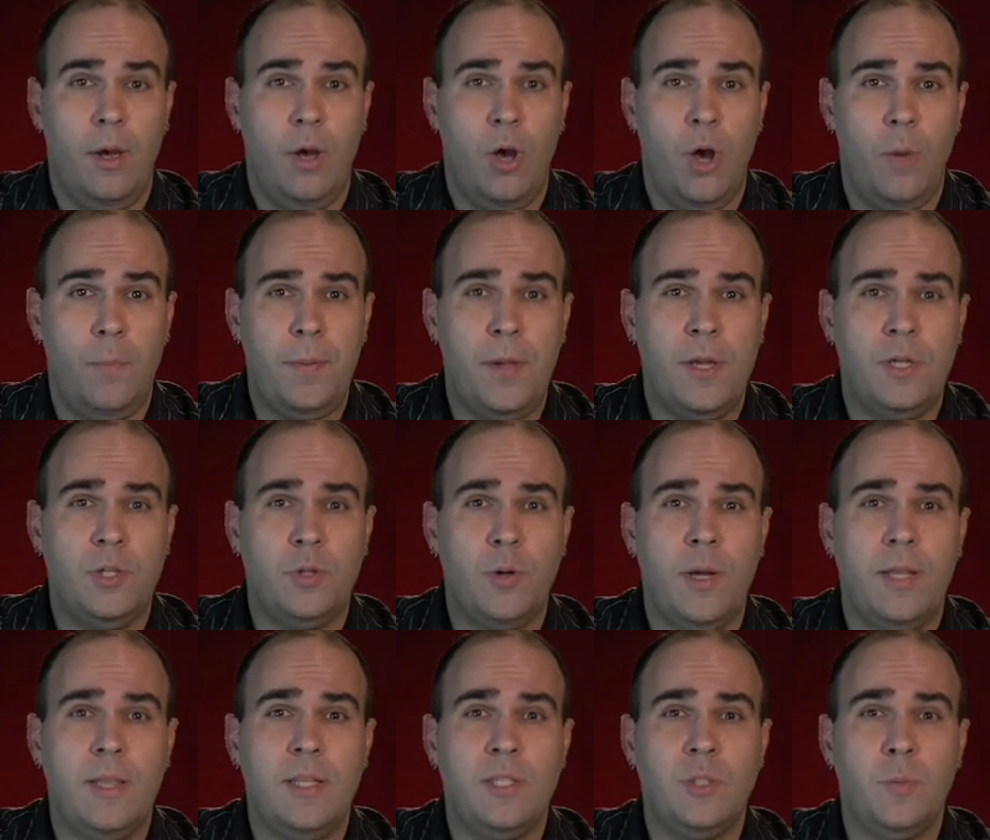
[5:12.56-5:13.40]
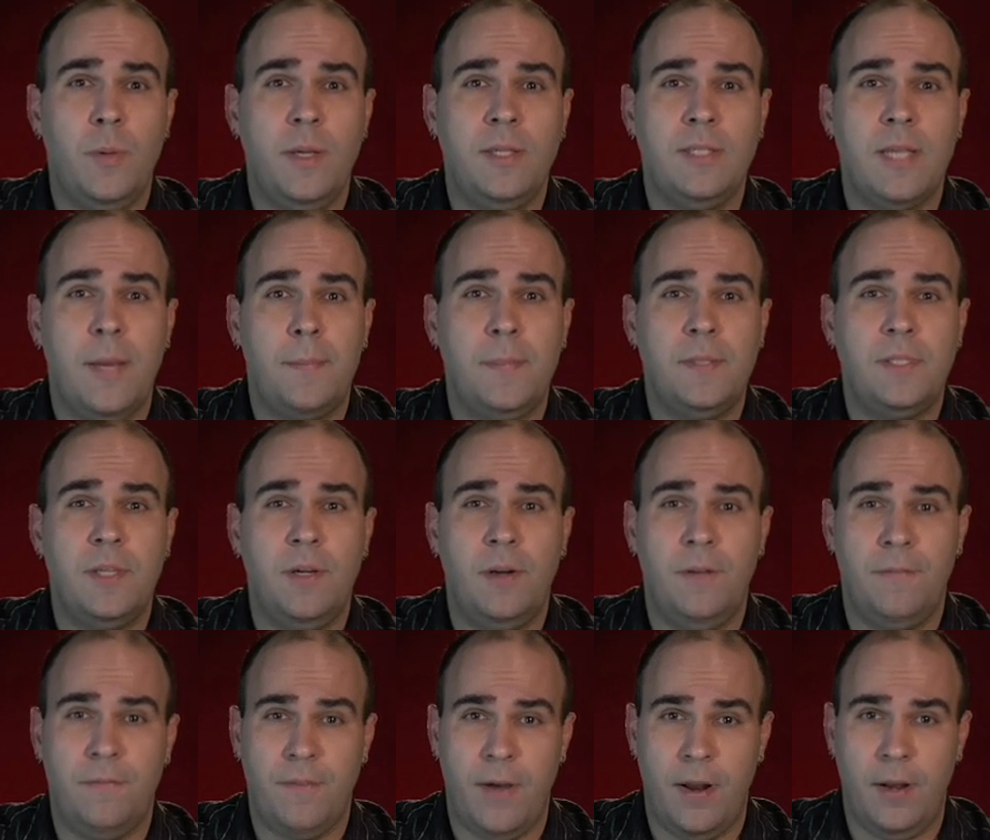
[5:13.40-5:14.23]
Hope you enjoyed this week's
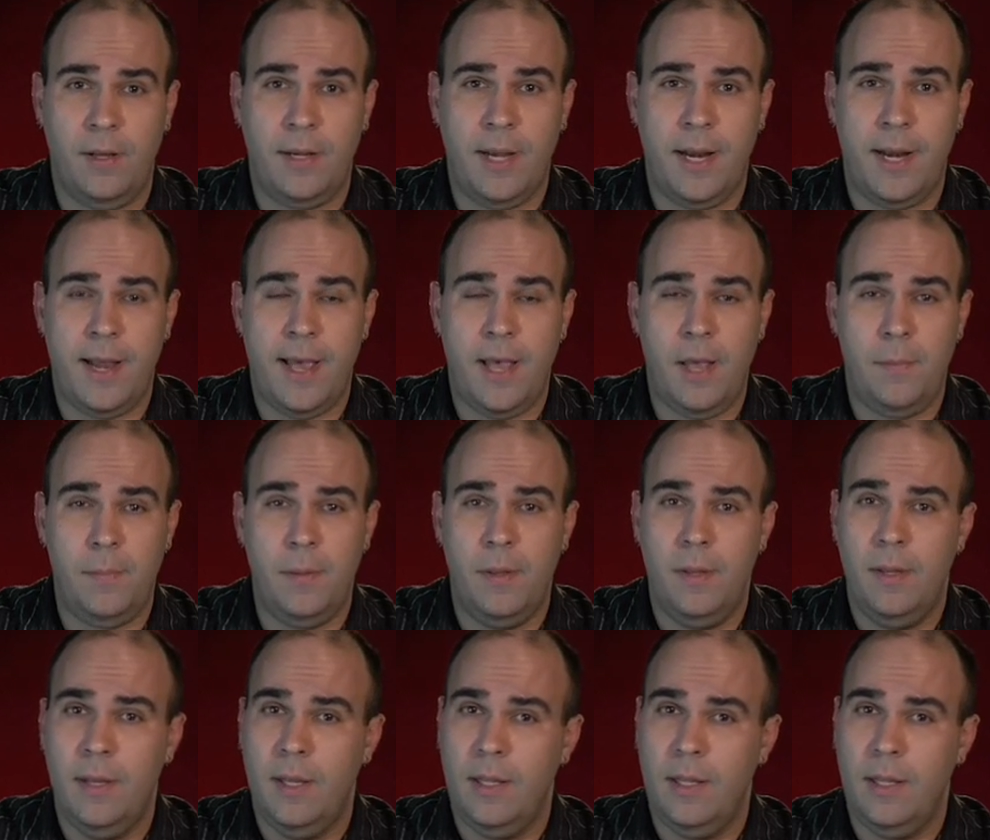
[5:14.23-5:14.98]
episode of Final Cut Help.